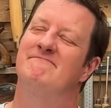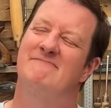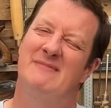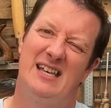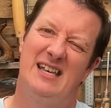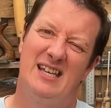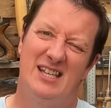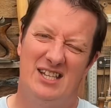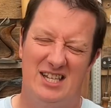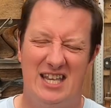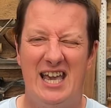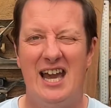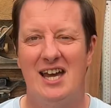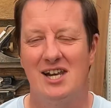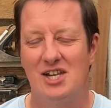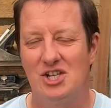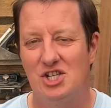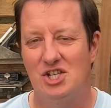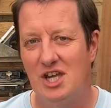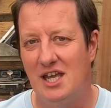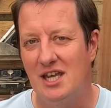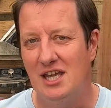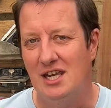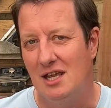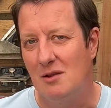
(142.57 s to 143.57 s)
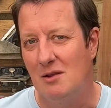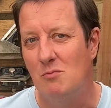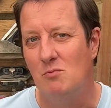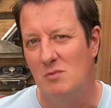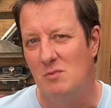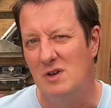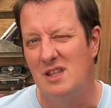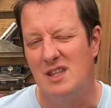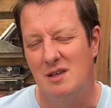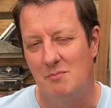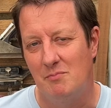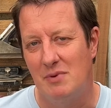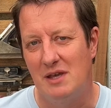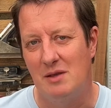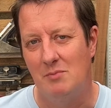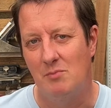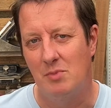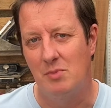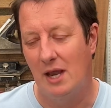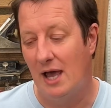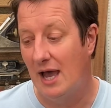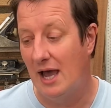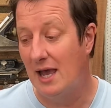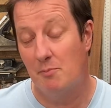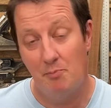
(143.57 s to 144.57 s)
It's kind of cheating with it being
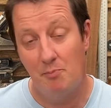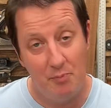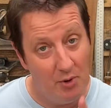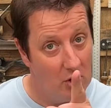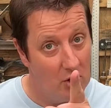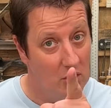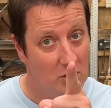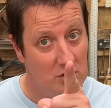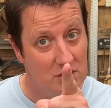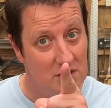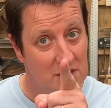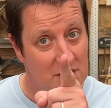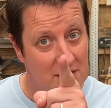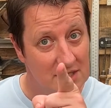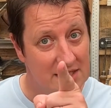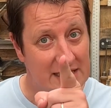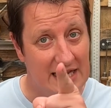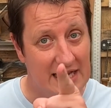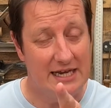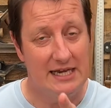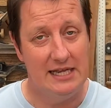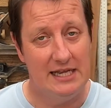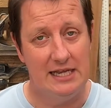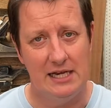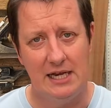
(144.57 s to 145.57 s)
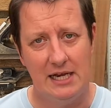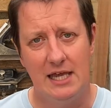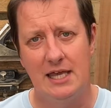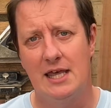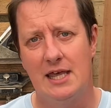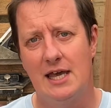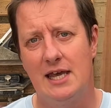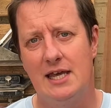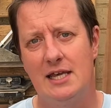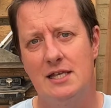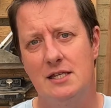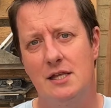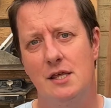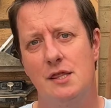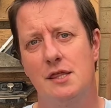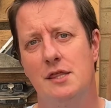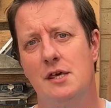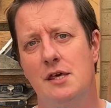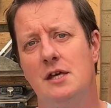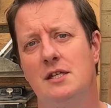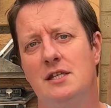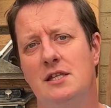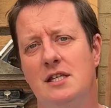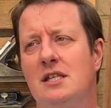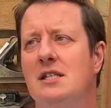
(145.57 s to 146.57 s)
ply, but technically that is a
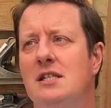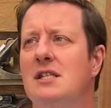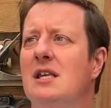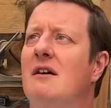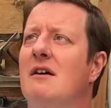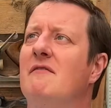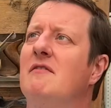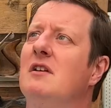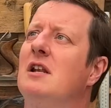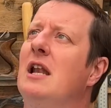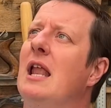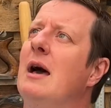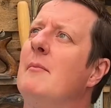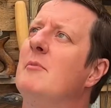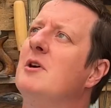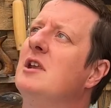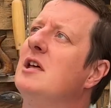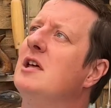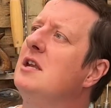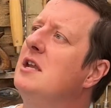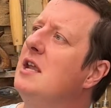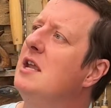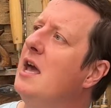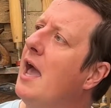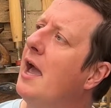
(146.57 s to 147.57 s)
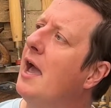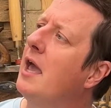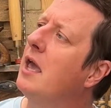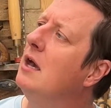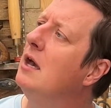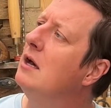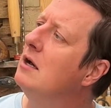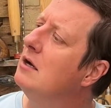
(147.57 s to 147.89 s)
37 laminate neck.